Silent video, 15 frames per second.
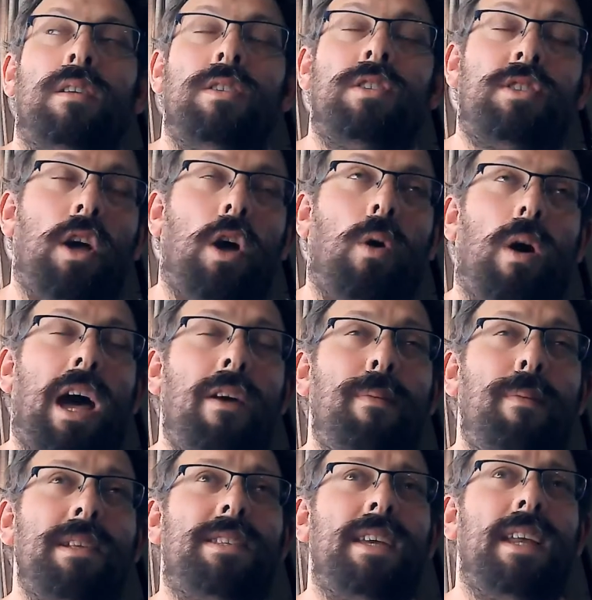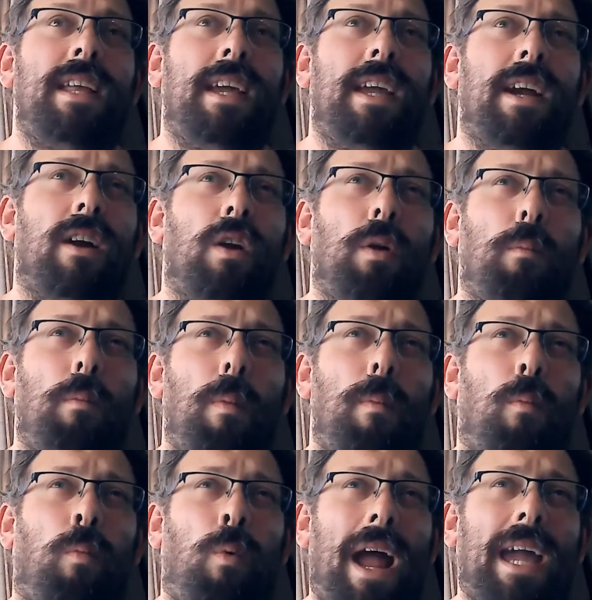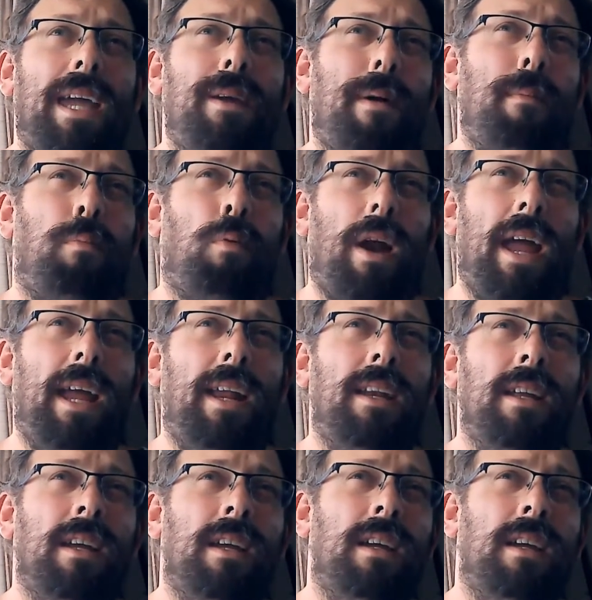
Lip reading: So I've been sitting here, racking my brain,